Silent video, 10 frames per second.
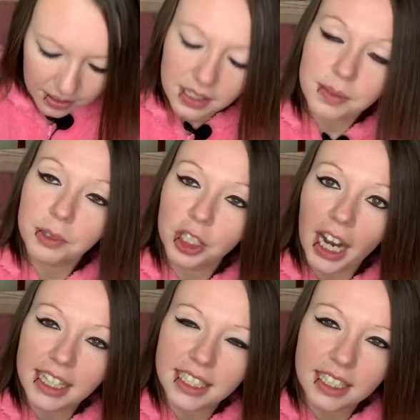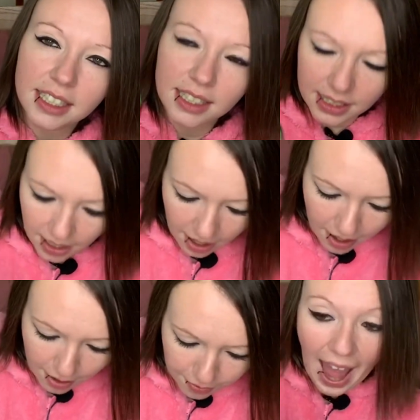Some grassy
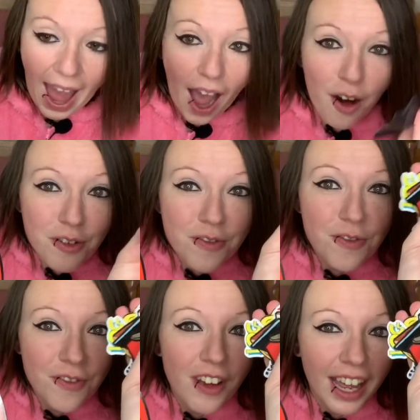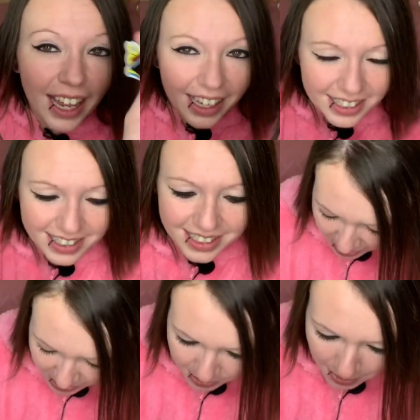stuff.
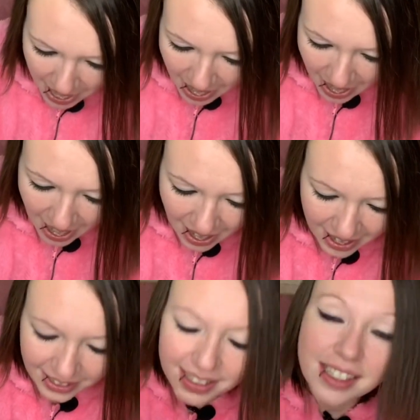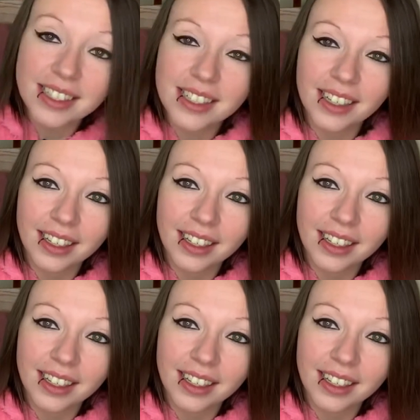Outfits. Some hats.